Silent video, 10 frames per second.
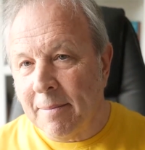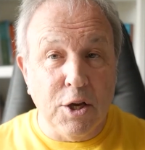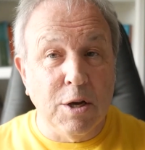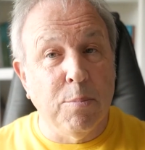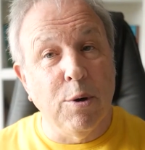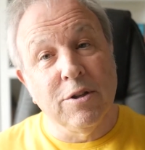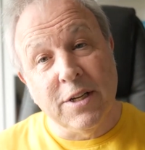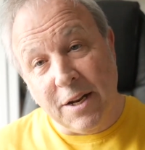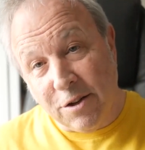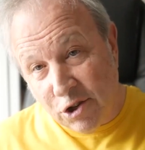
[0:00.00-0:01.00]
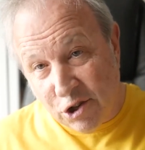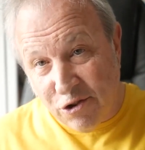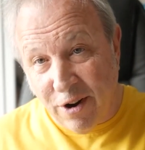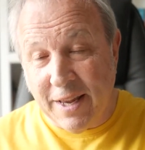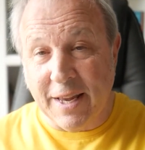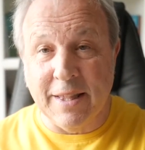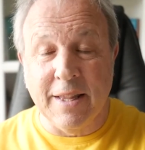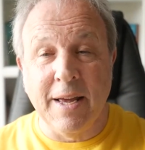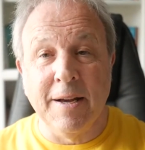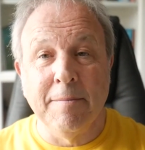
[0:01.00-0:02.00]
You can put a tenant straight in
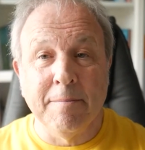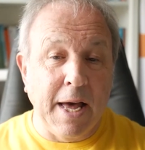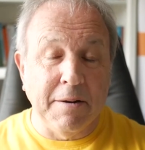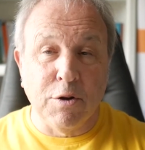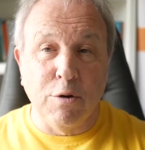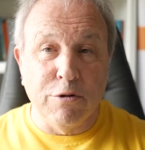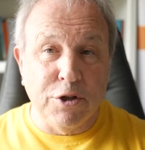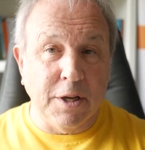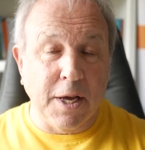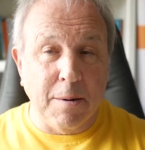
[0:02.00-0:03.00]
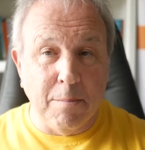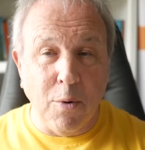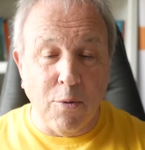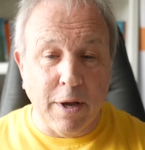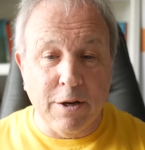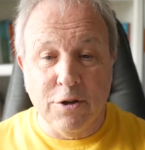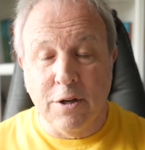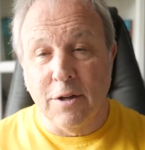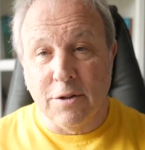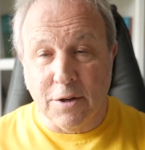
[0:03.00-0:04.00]
there, and of course you can get a mortgage
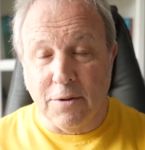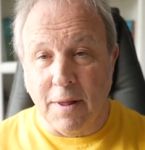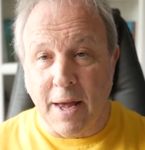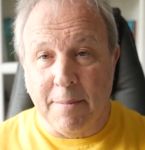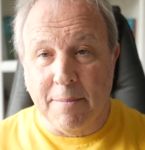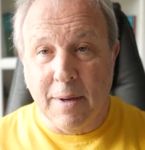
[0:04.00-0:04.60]
to do that.